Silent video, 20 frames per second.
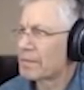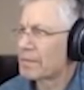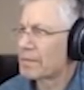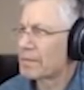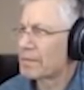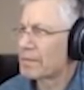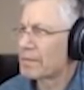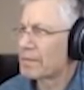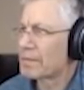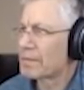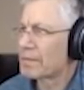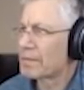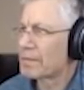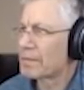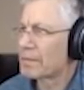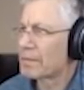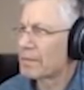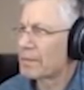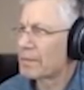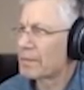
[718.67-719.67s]

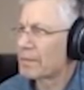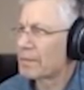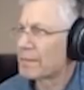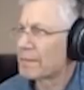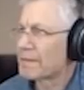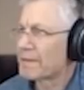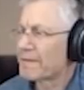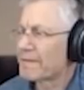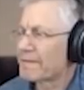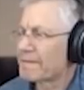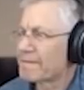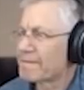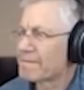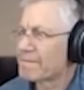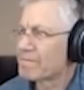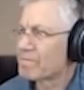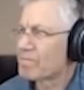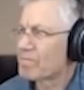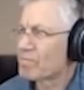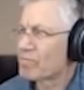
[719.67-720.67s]

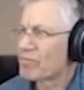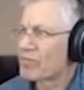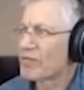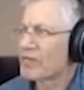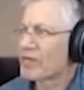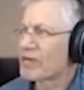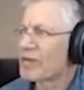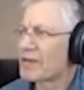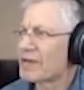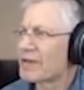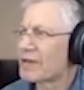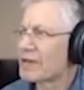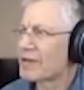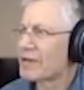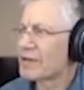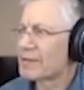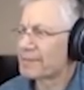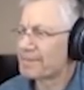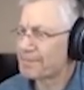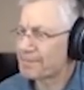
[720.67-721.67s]

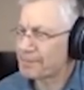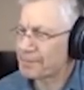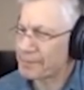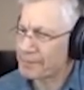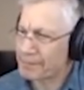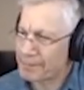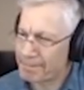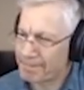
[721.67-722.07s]
[no speech]